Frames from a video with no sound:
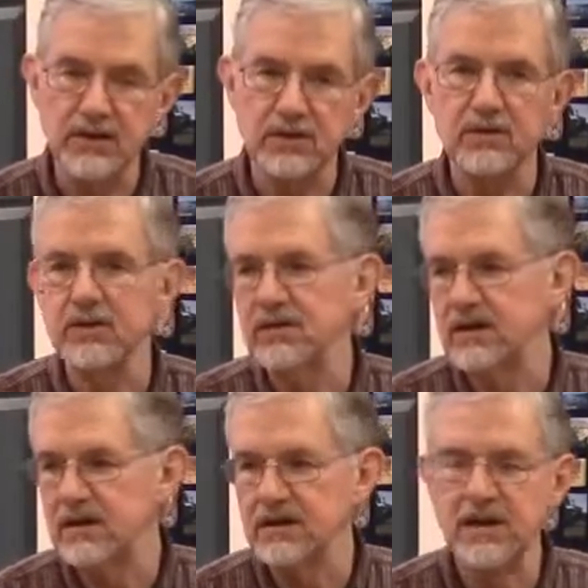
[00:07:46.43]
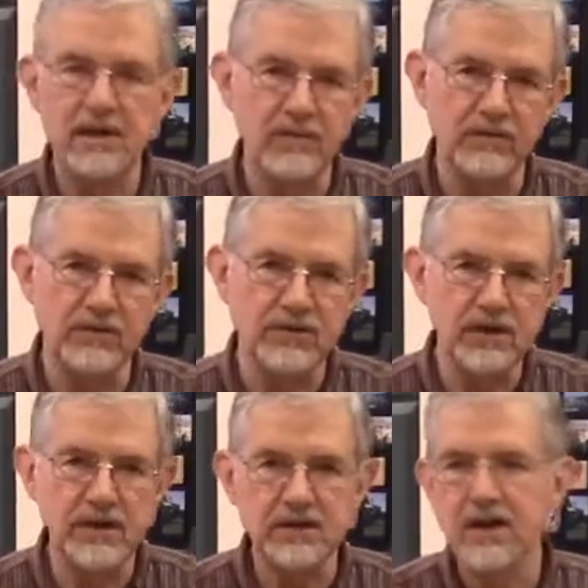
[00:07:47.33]
so you set your timer for
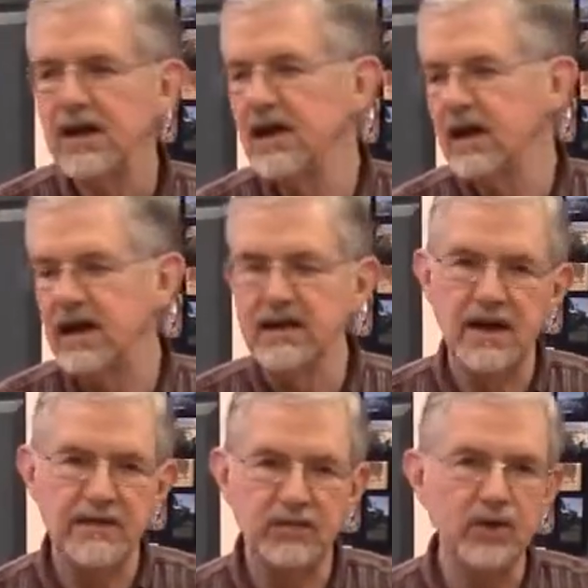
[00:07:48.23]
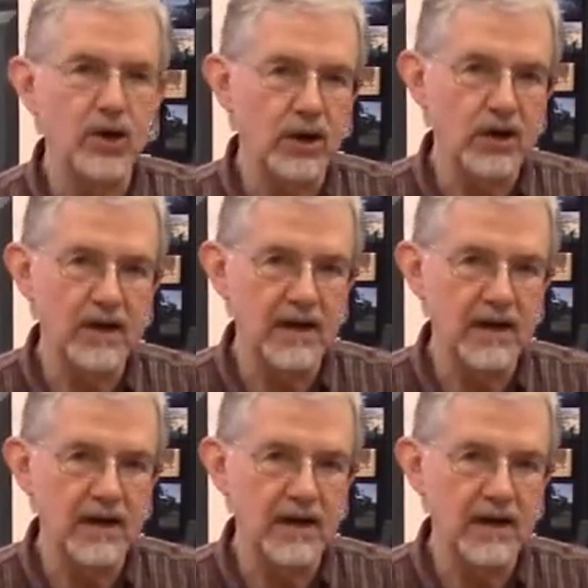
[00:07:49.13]
6 and you have a look.